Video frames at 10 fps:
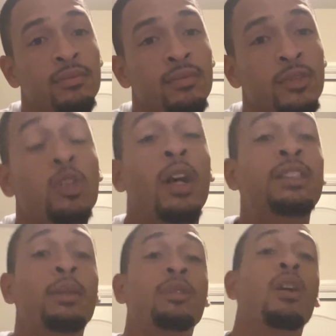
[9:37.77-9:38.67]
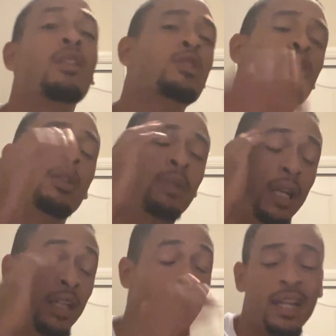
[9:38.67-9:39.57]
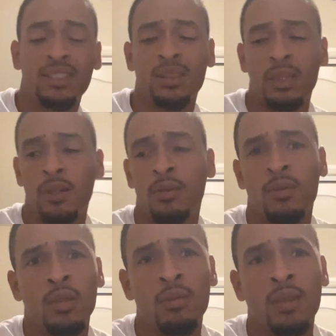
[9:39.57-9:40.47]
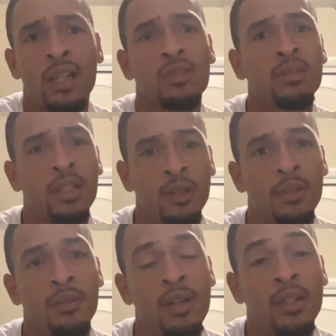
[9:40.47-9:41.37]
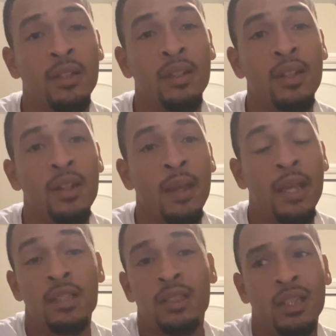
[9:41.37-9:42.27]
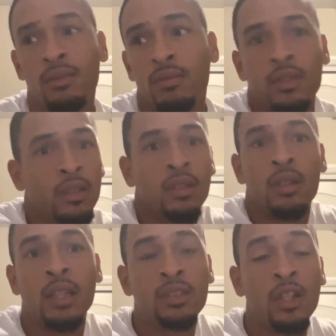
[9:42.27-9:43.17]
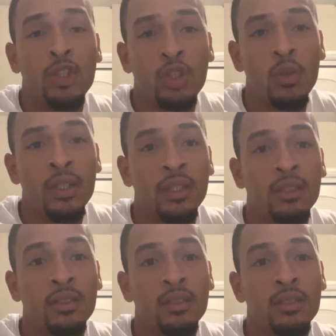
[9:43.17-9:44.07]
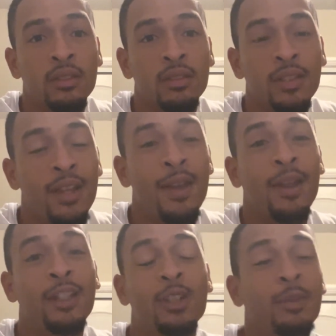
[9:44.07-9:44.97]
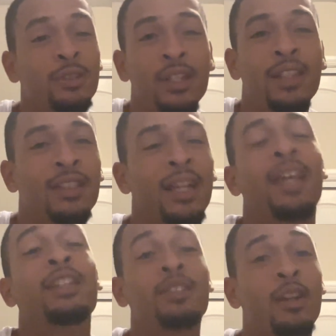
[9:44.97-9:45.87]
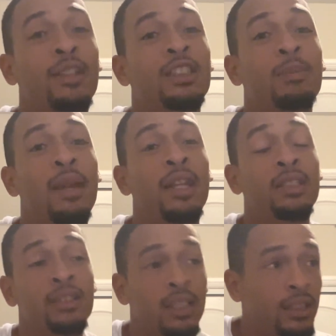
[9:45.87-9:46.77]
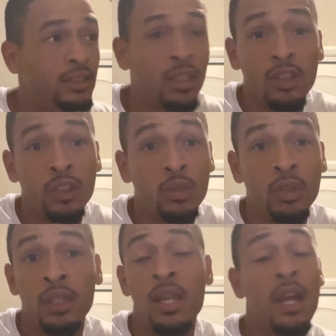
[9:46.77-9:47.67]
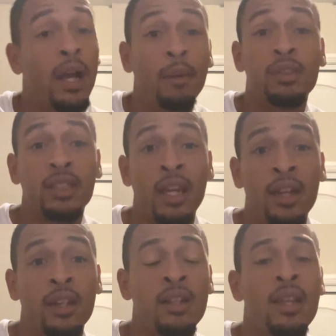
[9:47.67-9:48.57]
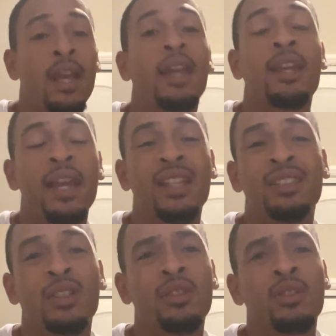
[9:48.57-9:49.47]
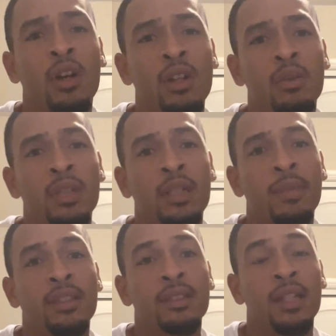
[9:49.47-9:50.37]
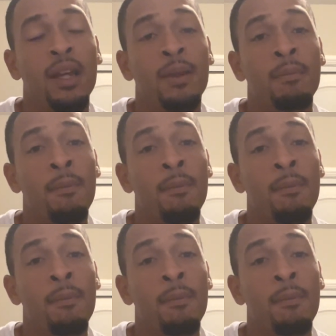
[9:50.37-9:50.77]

So as I'm talking to him, and I asked him, like, well, why'd you take off running? And he's like, they started shooting. He told me straight like that. Like, he's talking in Spanish. He's like, they started shooting. I was scared. And he had his little daughter with him at the time.